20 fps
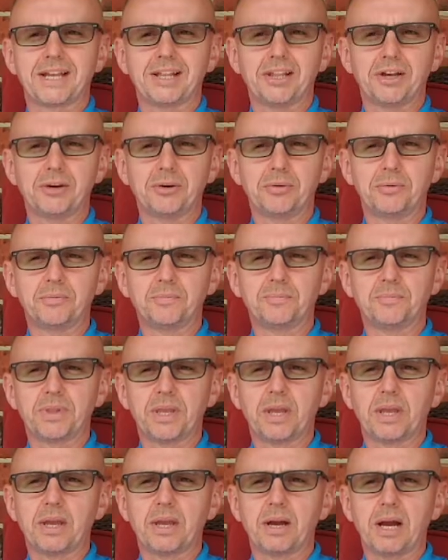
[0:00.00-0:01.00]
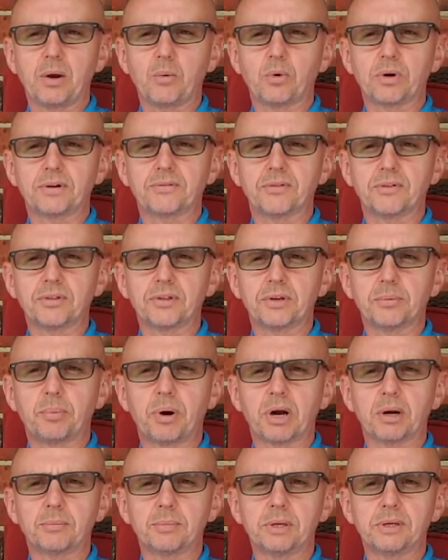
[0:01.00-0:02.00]
Hello, I work for the
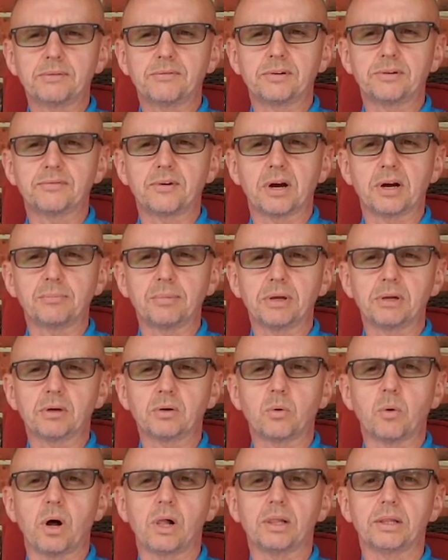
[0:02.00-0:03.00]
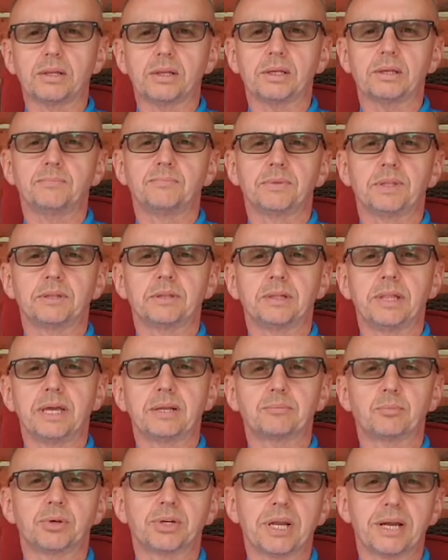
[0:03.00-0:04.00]
Department of Environmental Quality in the
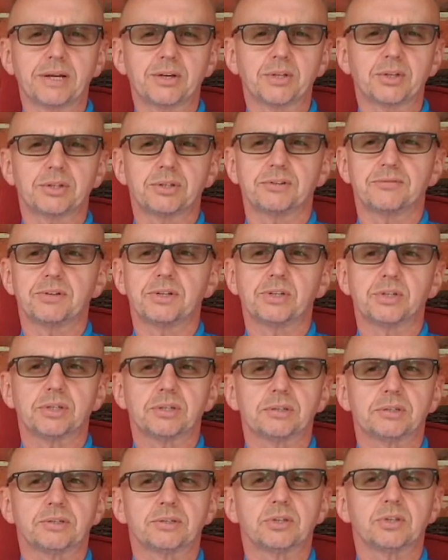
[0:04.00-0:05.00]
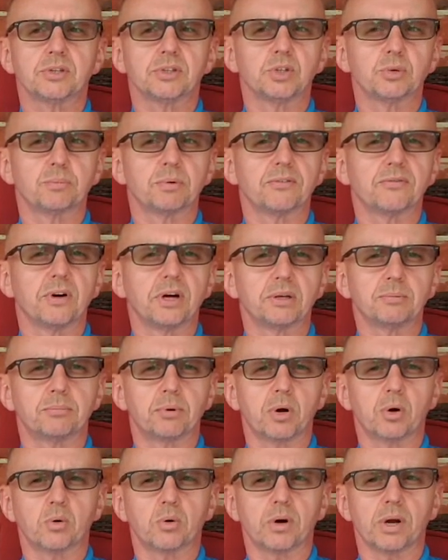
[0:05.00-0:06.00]
Land Protection Division's Superfund
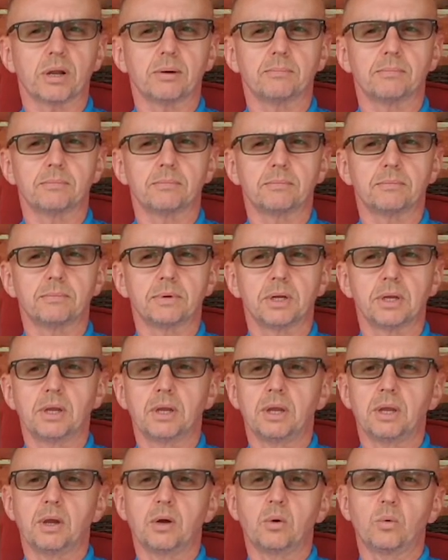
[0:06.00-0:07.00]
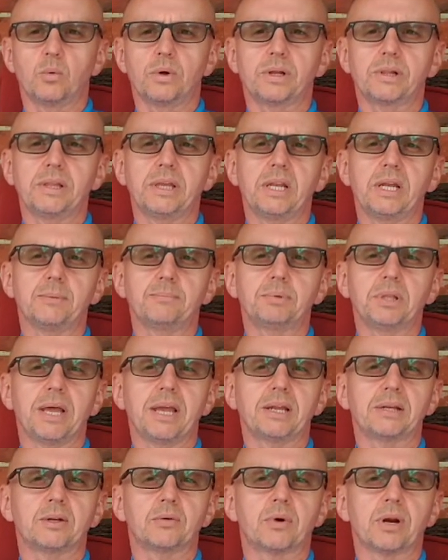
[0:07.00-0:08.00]
program. We clean up
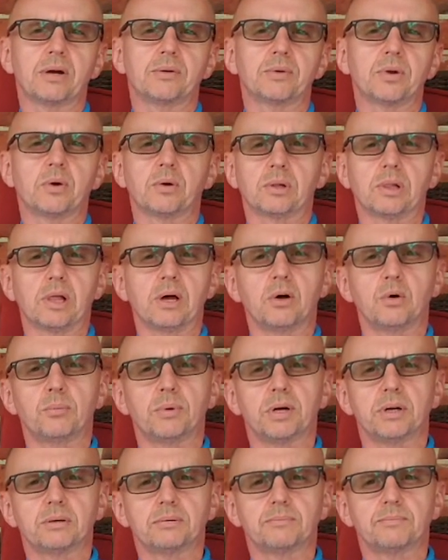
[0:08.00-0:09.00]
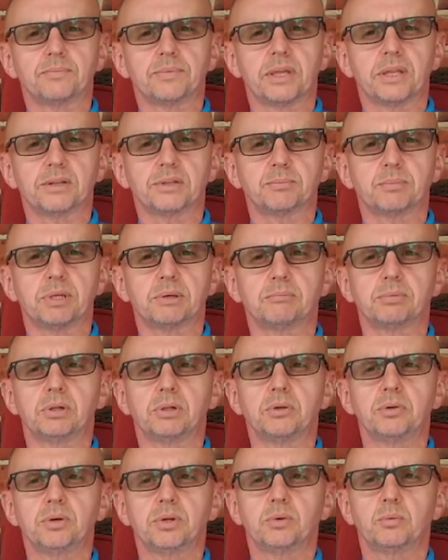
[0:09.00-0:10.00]
land around Oklahoma that has been
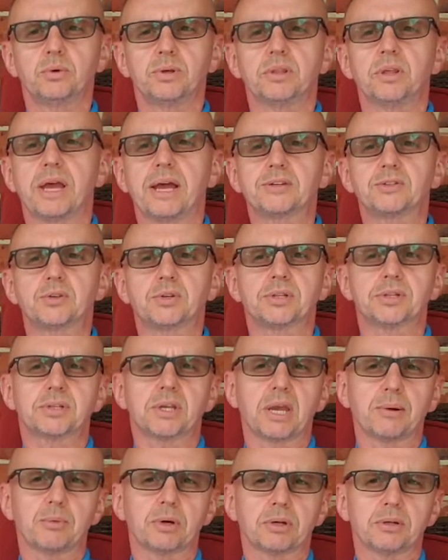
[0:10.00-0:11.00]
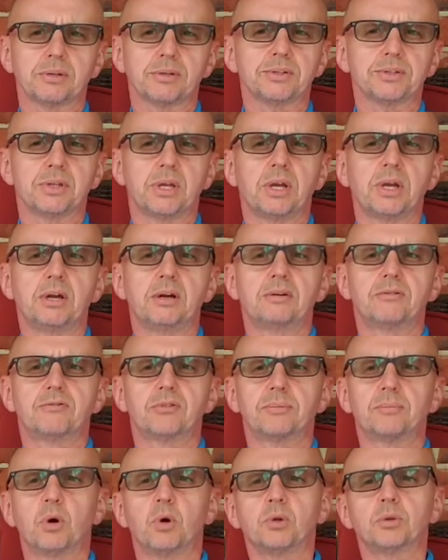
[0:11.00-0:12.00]
polluted with hazardous chemicals
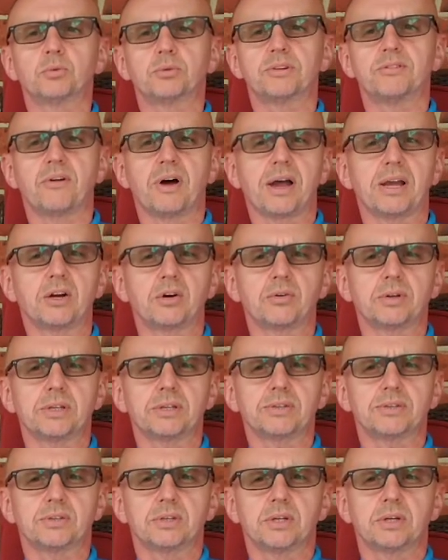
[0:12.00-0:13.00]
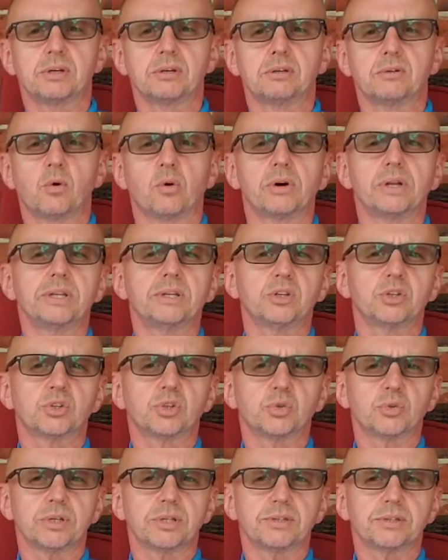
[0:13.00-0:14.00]
from old refineries or
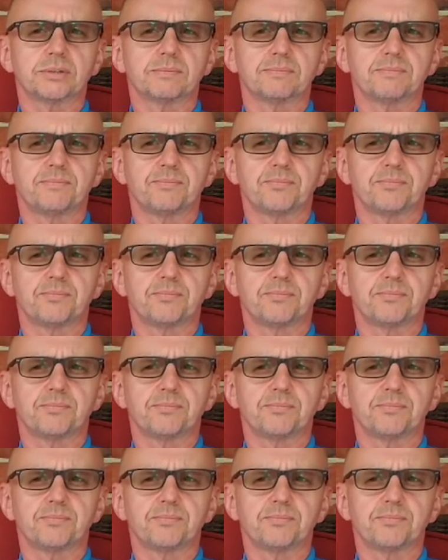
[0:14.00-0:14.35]
industries.